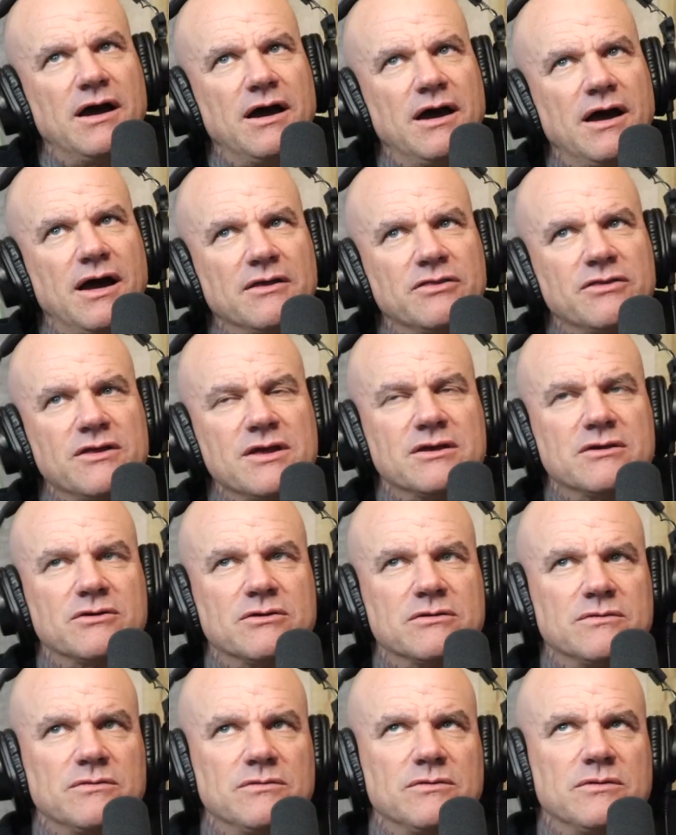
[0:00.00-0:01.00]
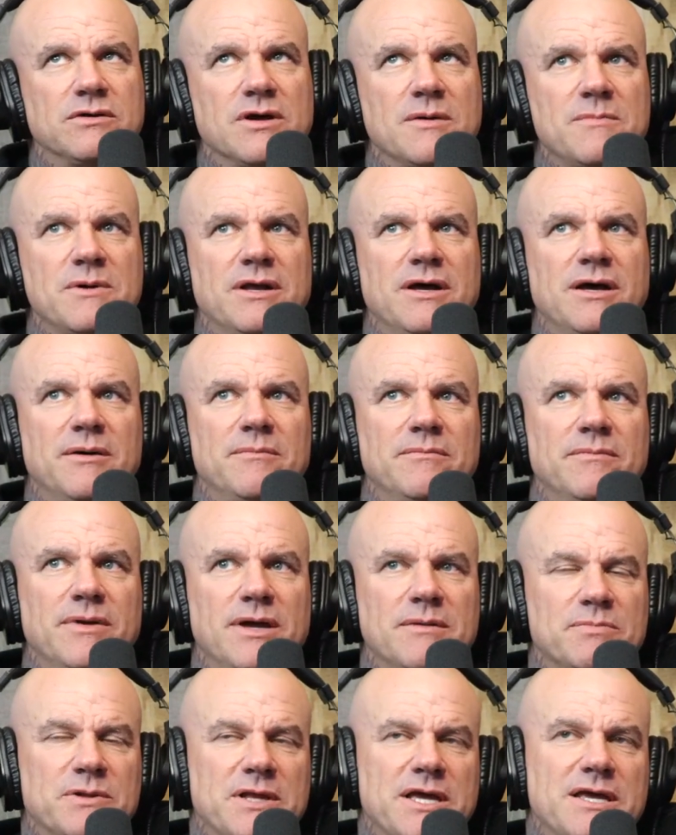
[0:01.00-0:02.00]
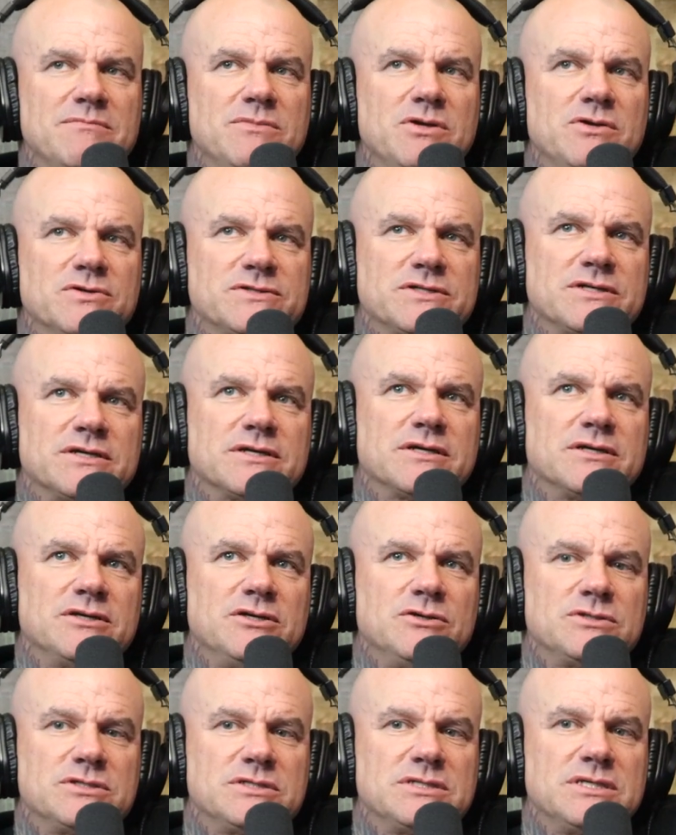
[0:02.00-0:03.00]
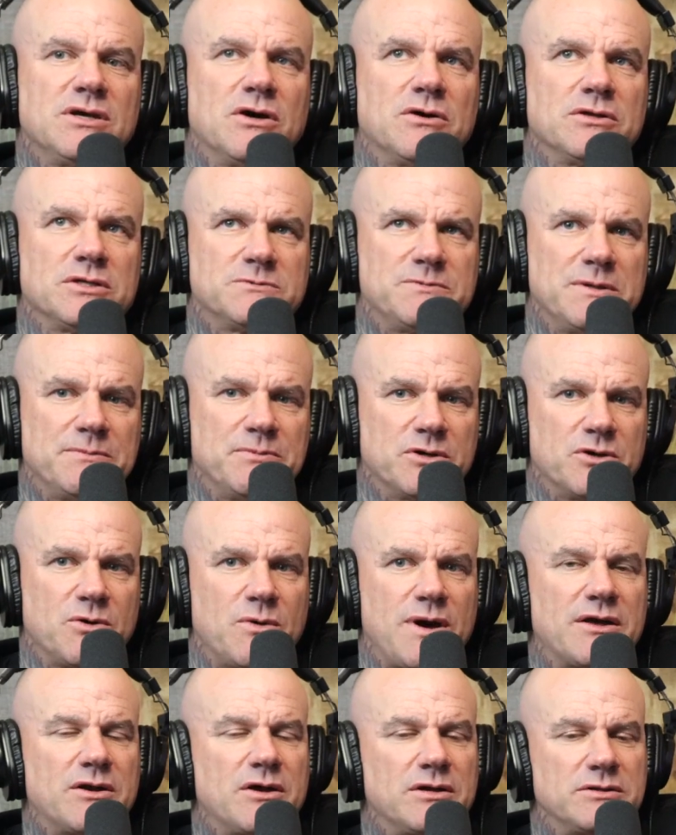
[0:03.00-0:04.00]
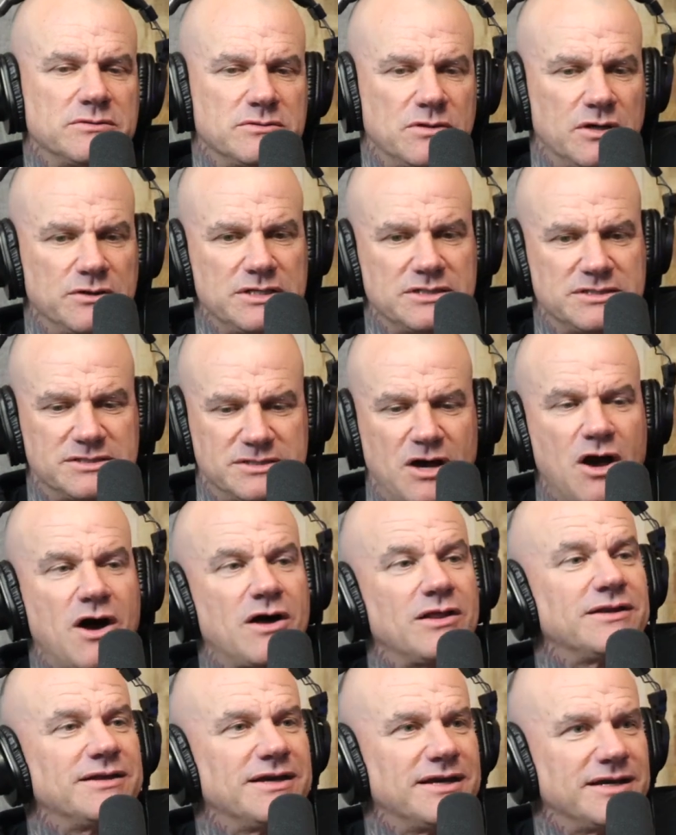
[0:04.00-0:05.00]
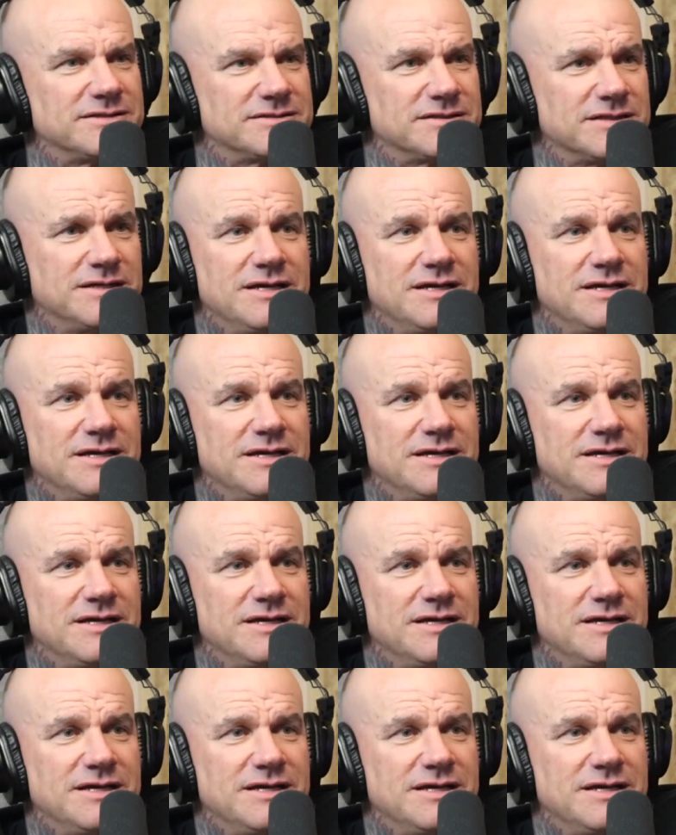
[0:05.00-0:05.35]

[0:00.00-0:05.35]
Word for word: I think coming up and playing music, you see all these people go out on these holidays,